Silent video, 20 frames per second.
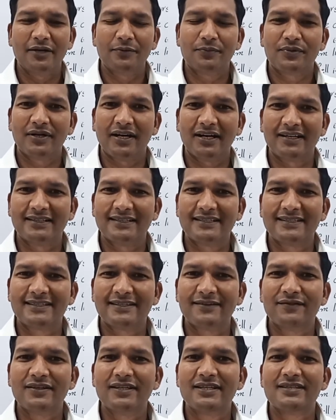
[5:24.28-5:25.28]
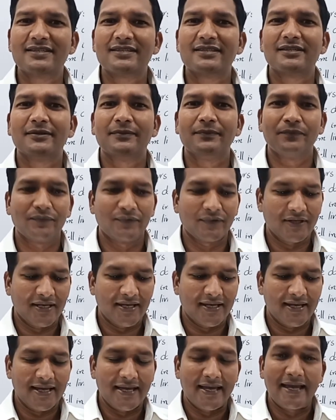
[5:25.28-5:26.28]
progressiveness,
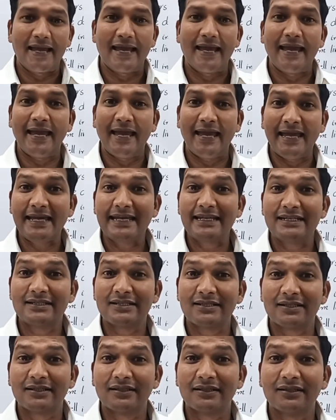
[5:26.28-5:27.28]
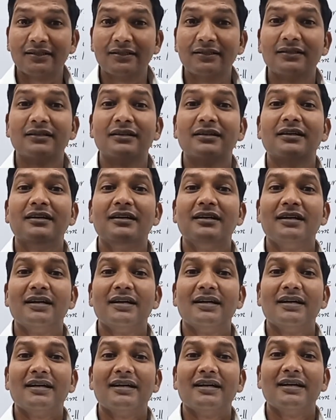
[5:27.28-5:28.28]
and
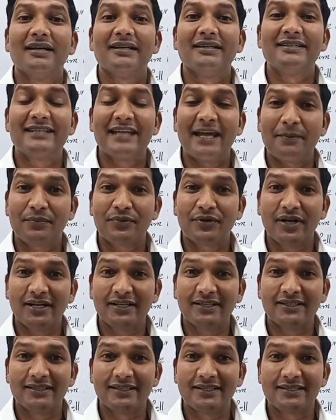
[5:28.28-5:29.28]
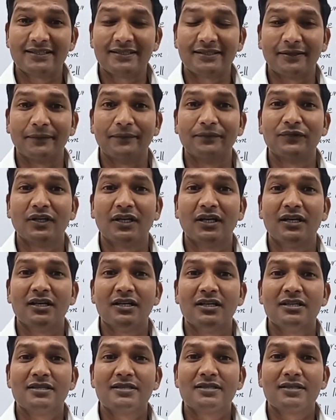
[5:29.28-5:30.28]
temporariness.
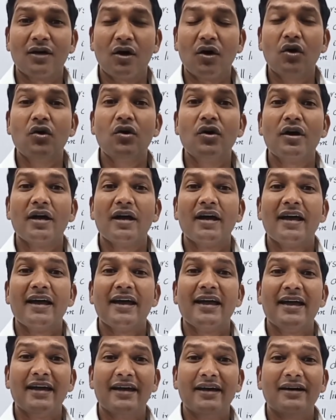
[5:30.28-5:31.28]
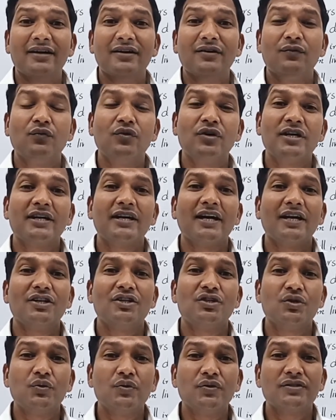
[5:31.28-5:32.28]
So here we can
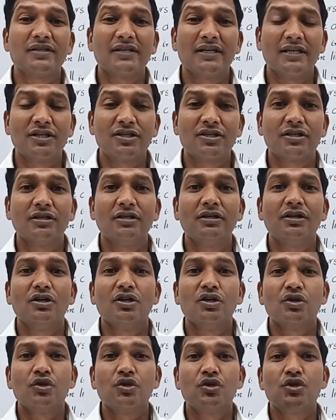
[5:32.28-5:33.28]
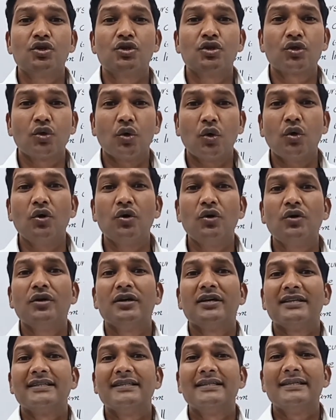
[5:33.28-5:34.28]
use it to show
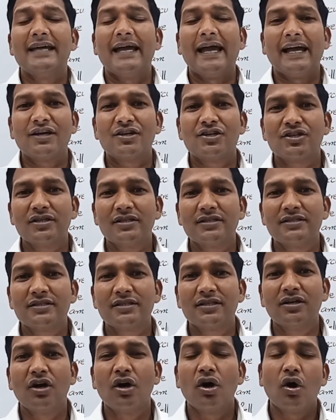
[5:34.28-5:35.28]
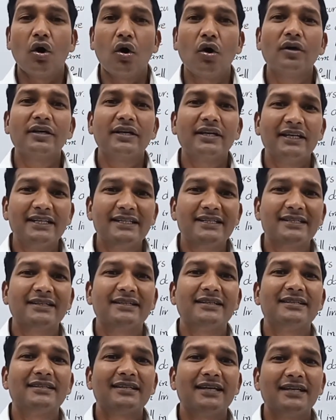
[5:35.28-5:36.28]
the actions, or
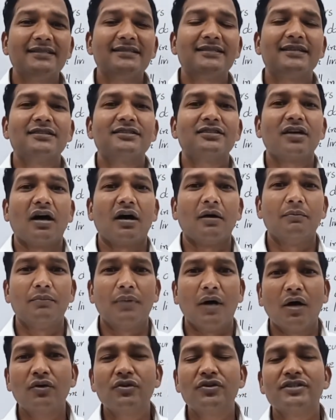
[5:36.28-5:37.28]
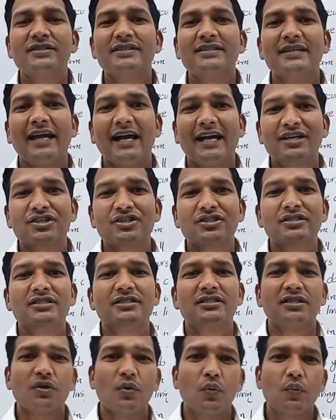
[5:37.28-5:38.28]
it tells us about the
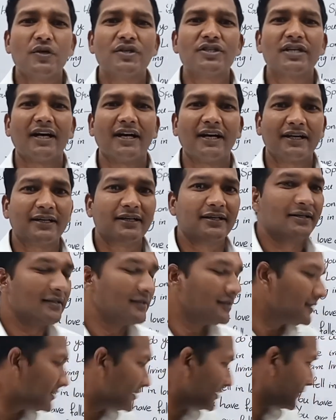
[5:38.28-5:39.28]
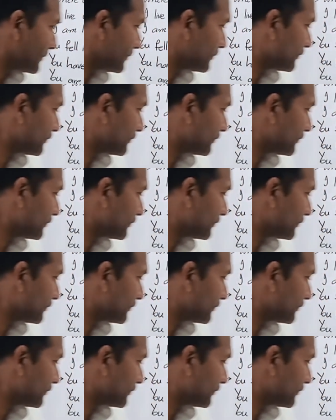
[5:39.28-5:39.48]
actions which occurs